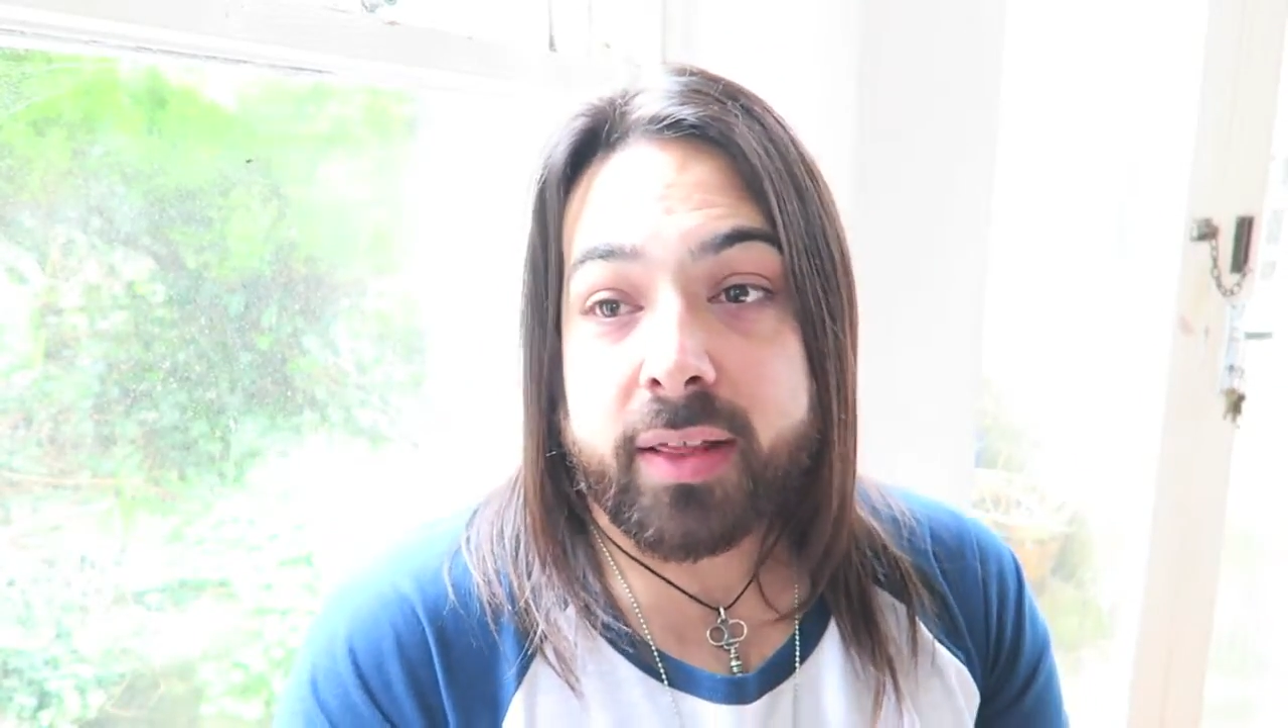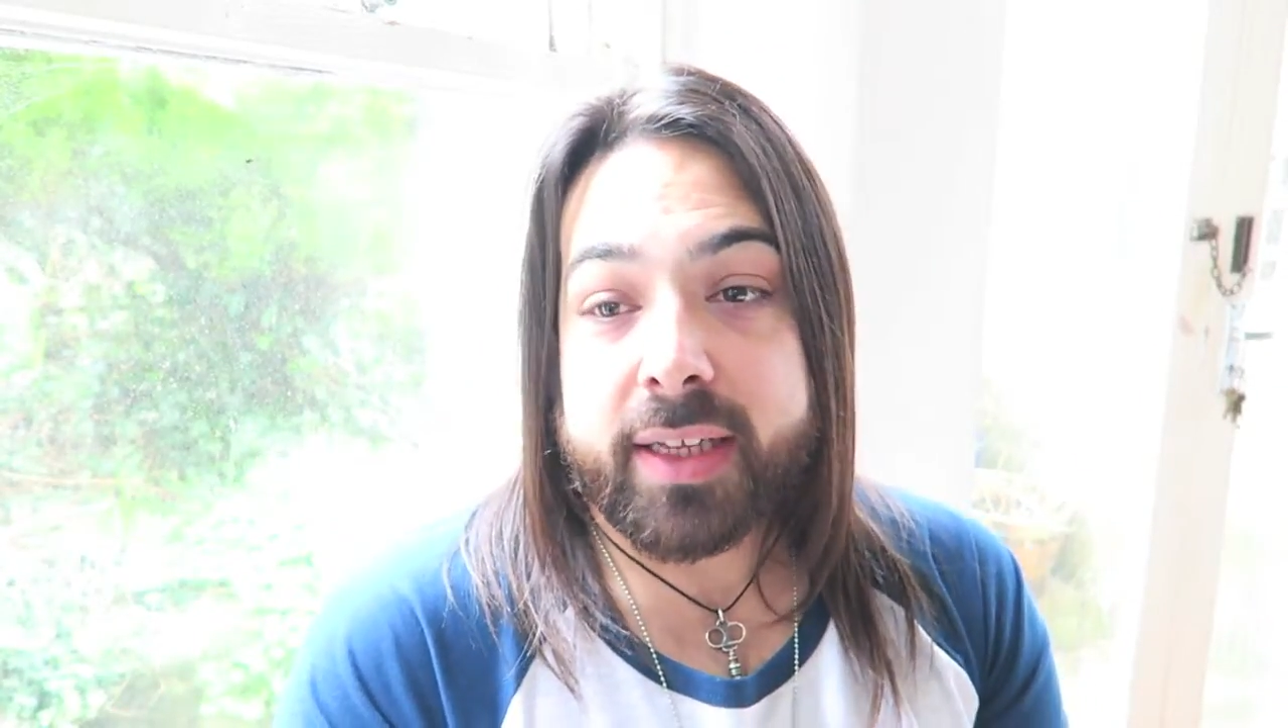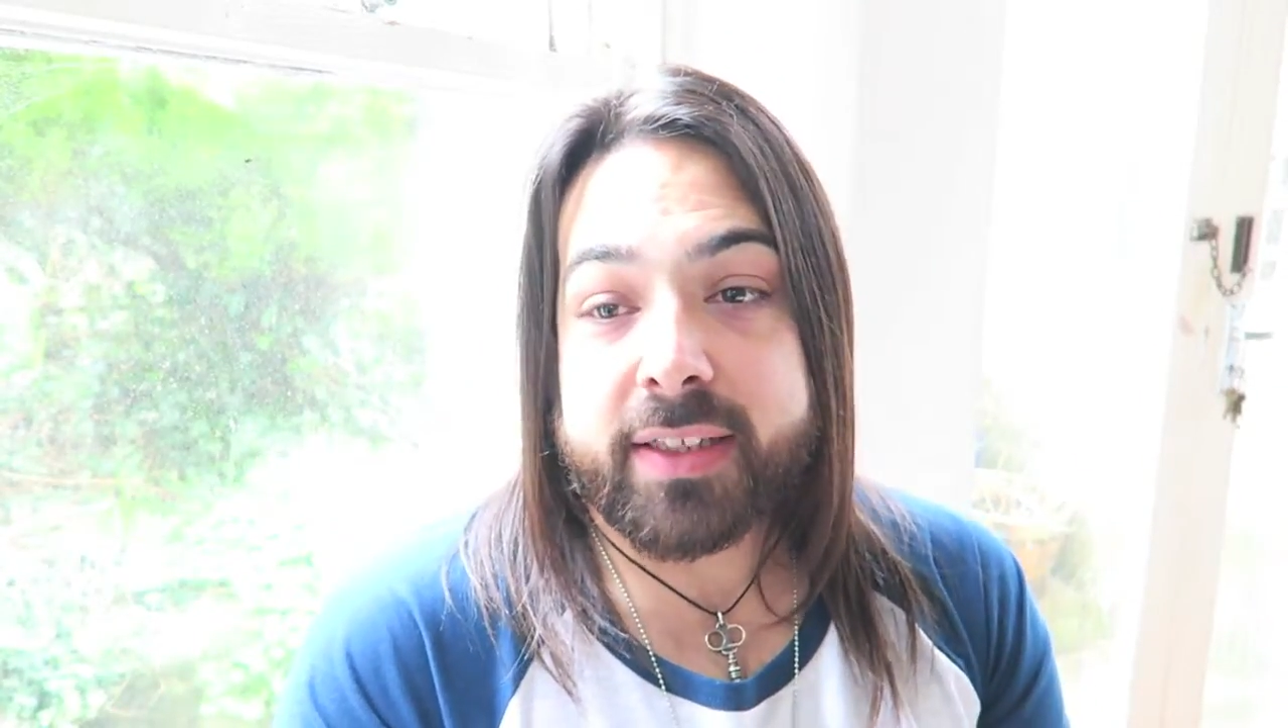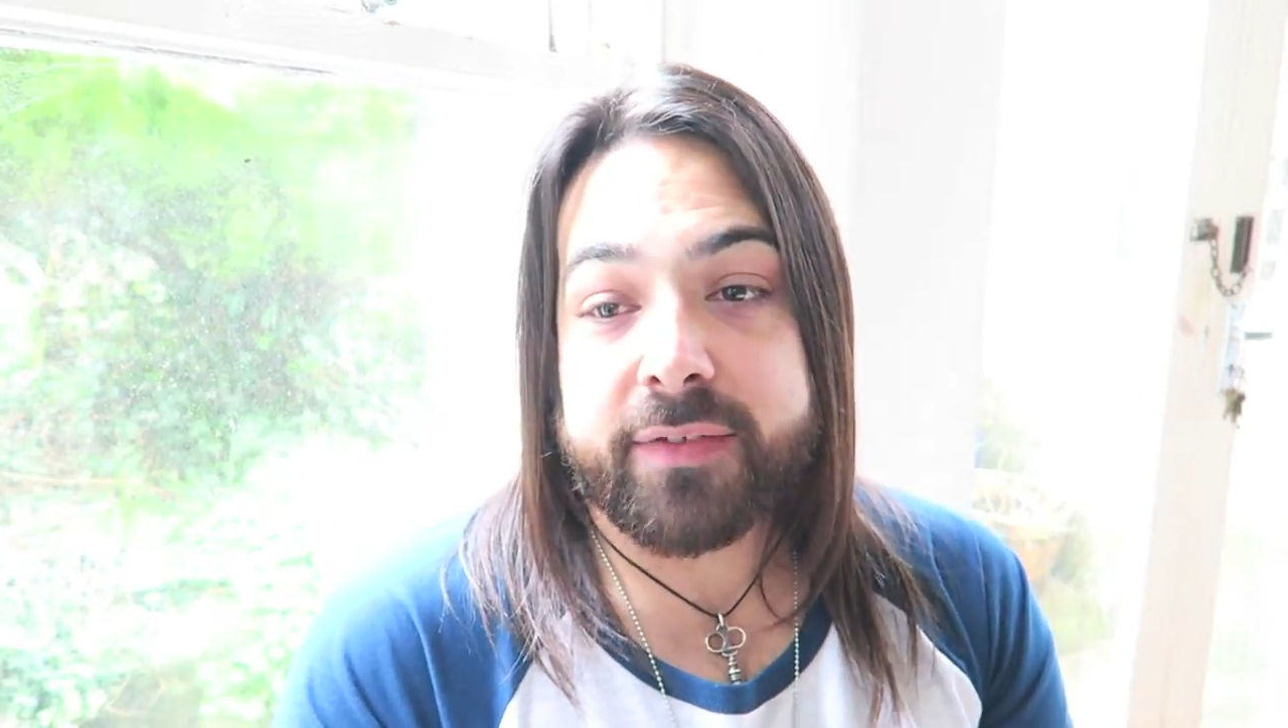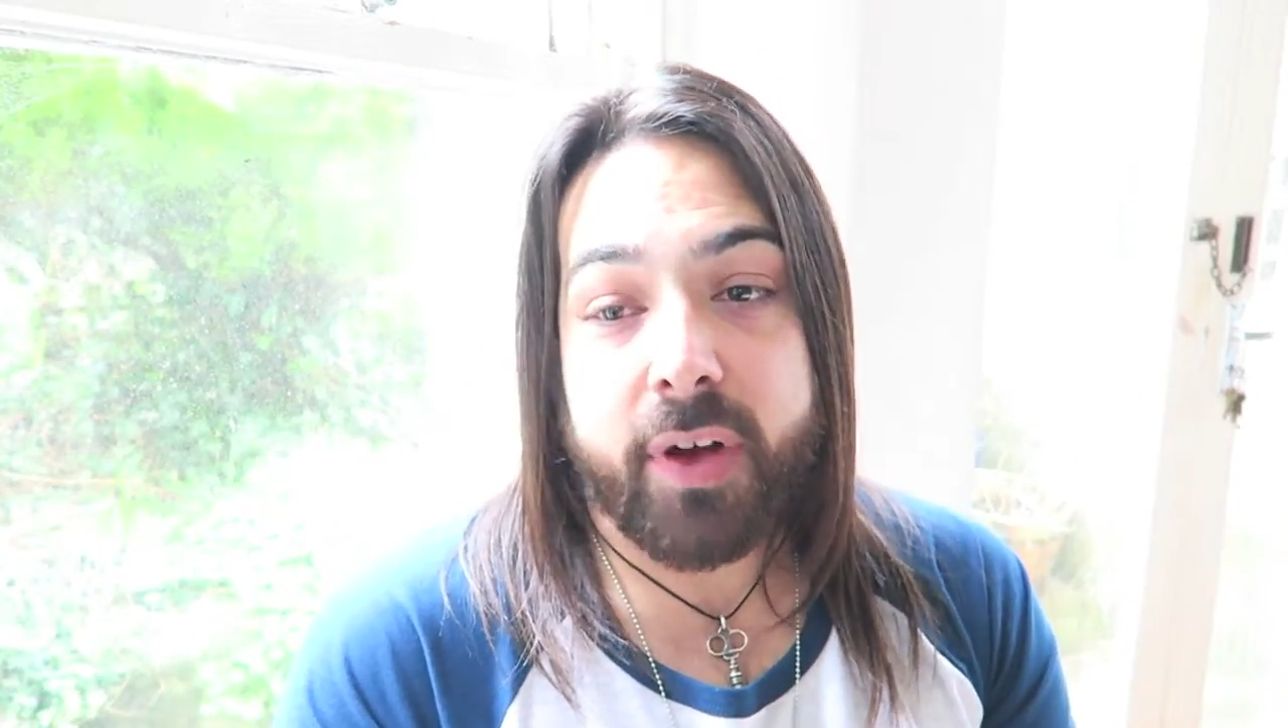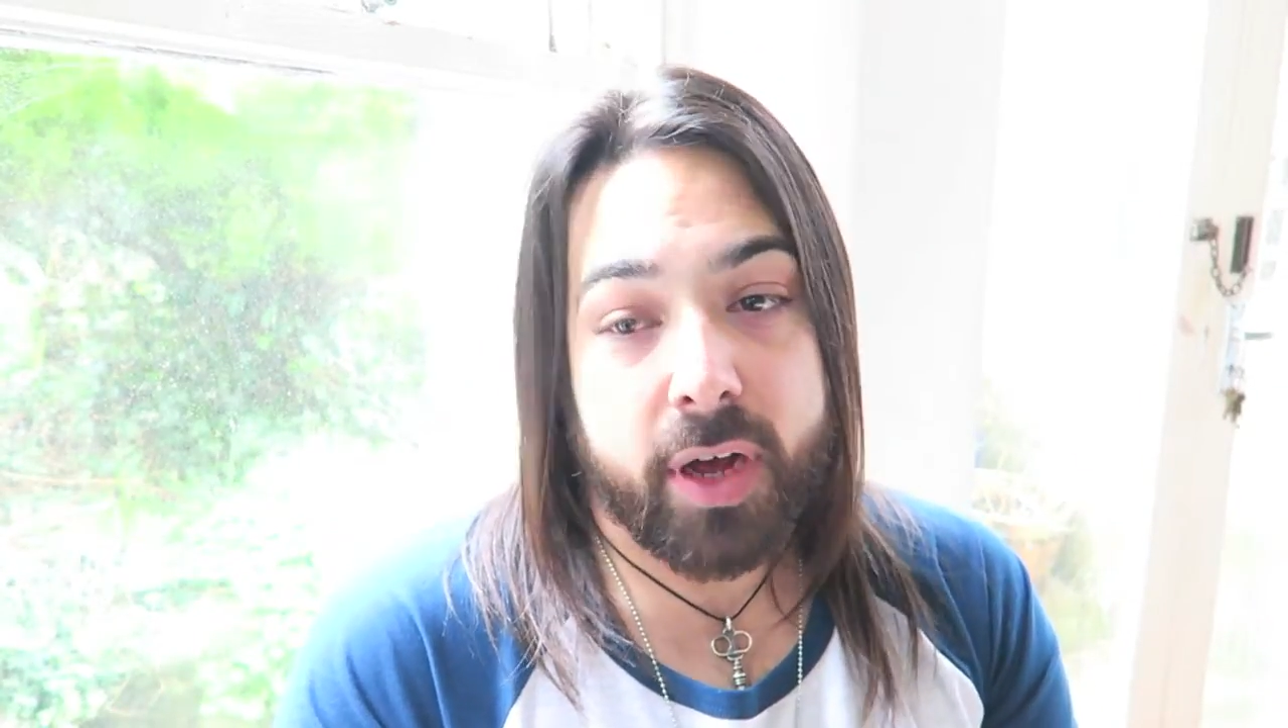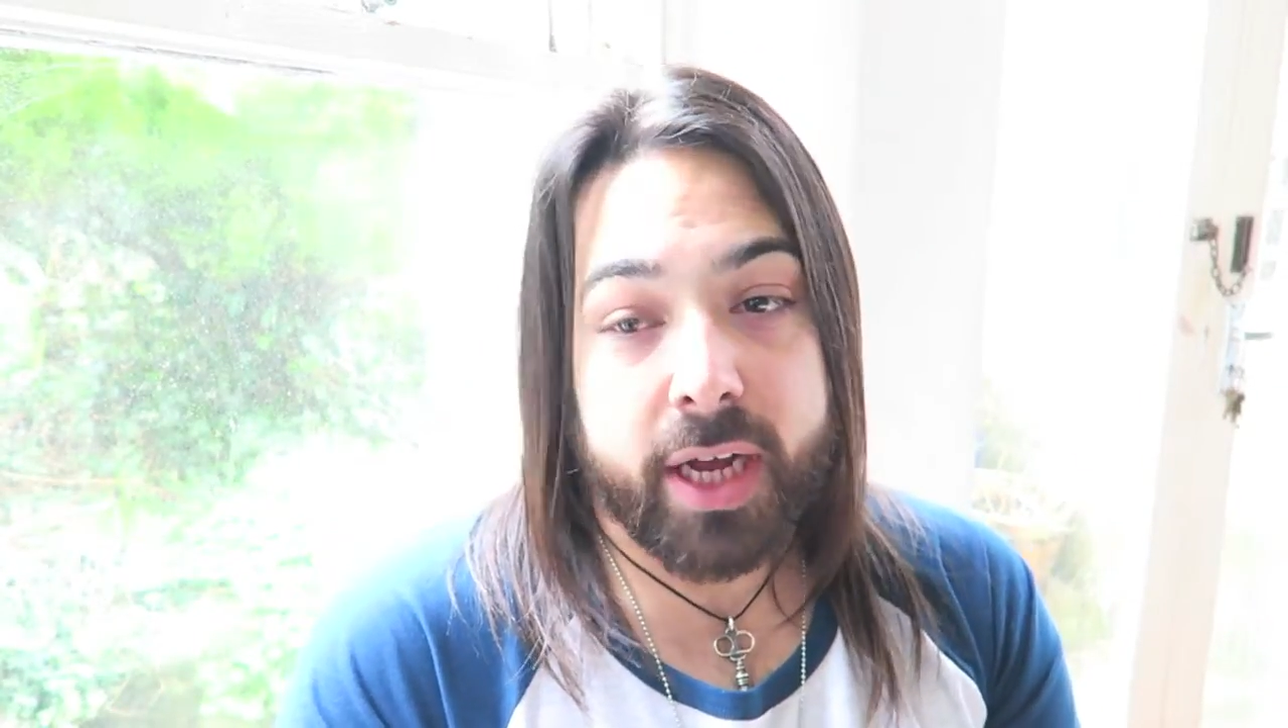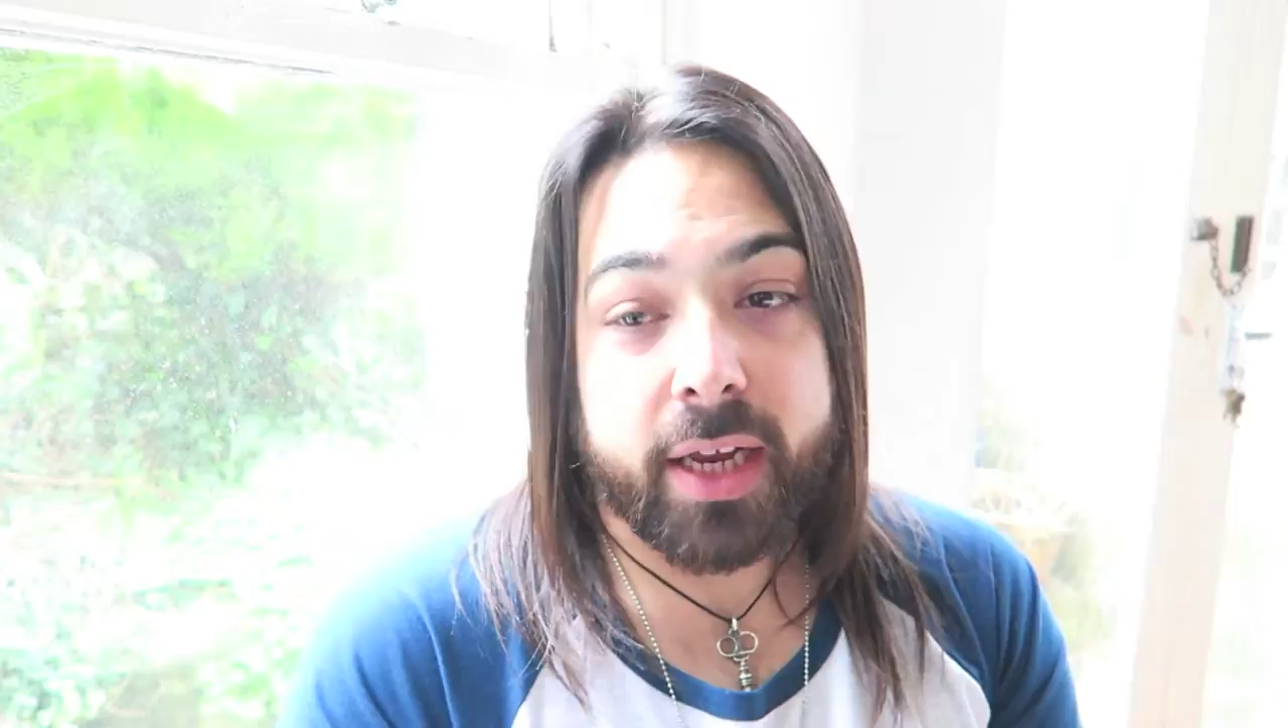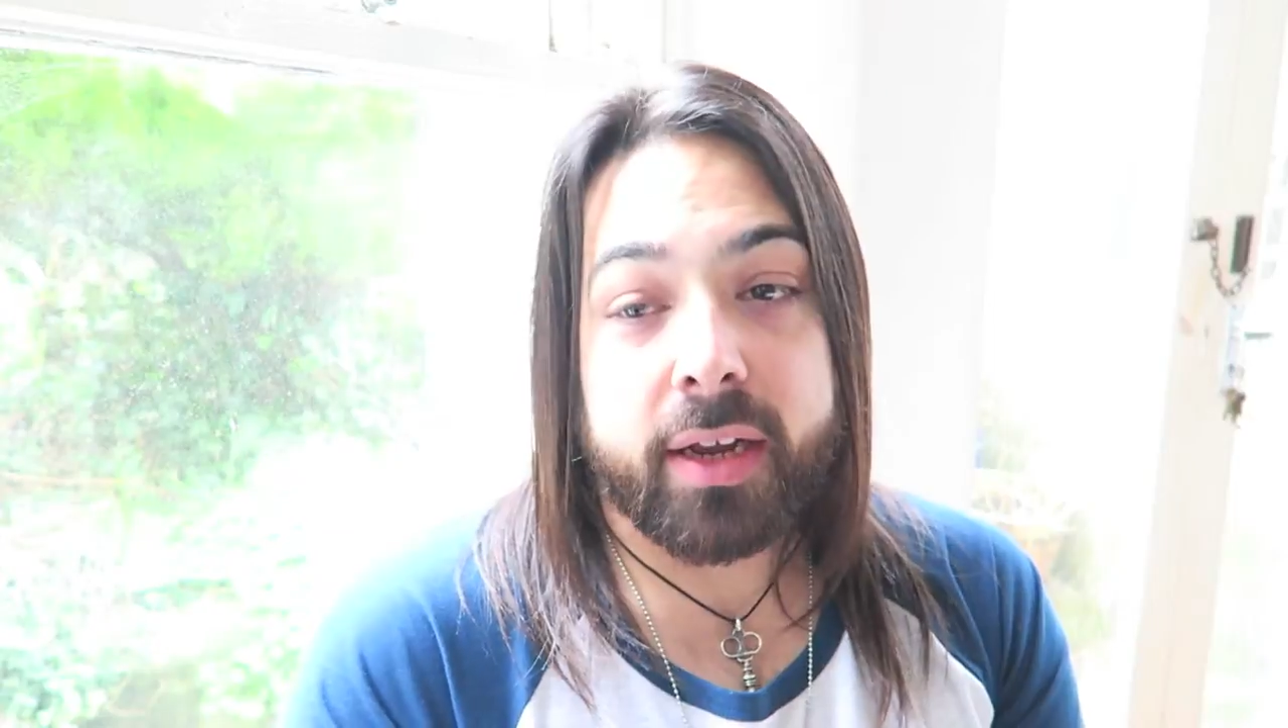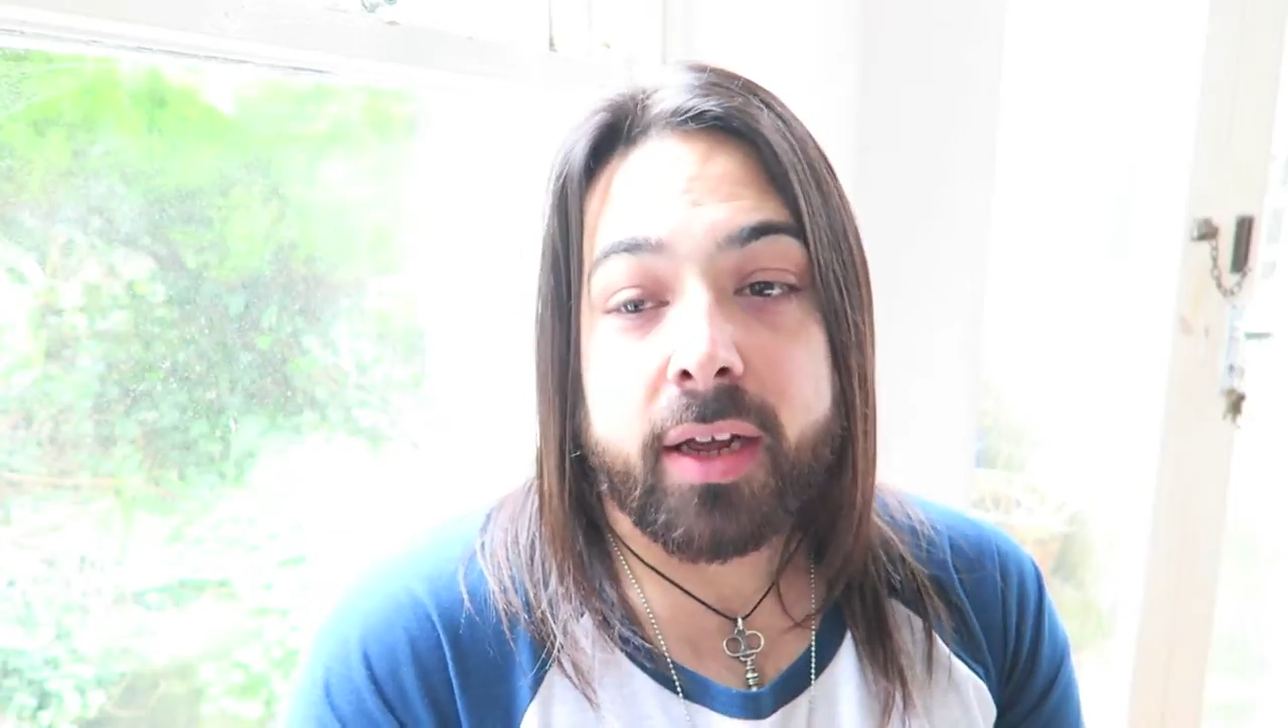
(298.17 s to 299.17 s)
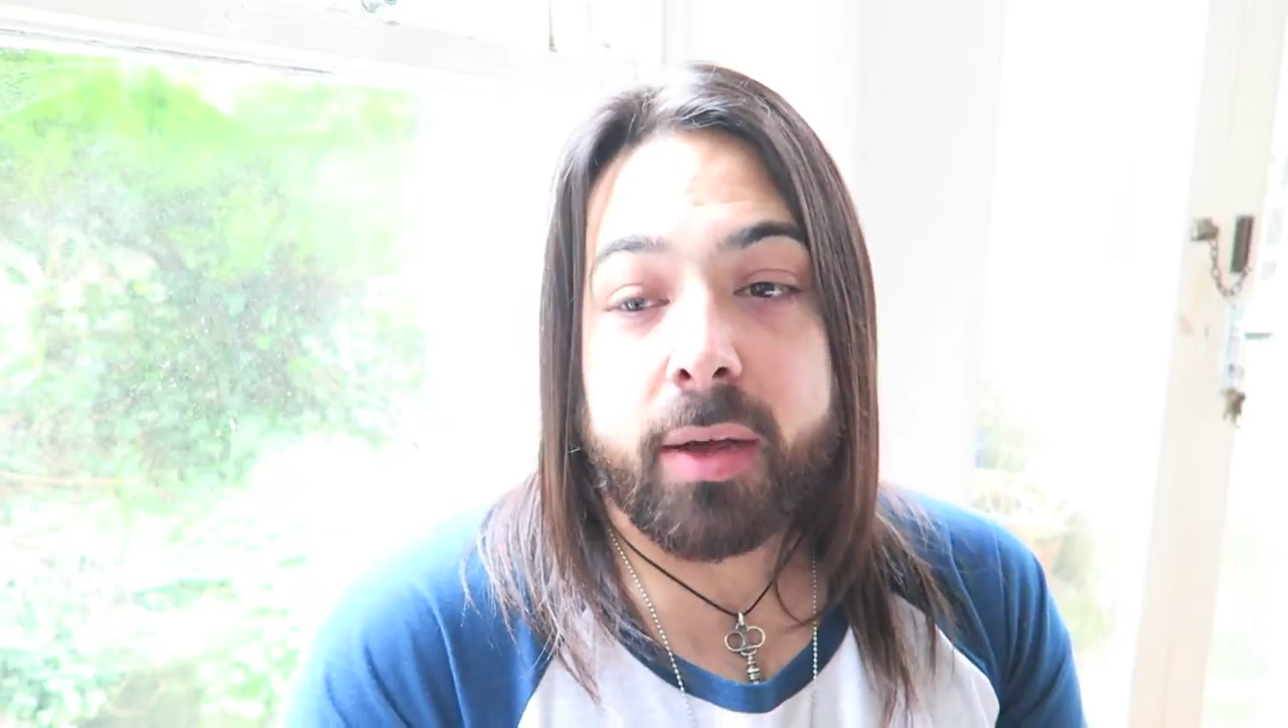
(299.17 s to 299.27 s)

that's fine,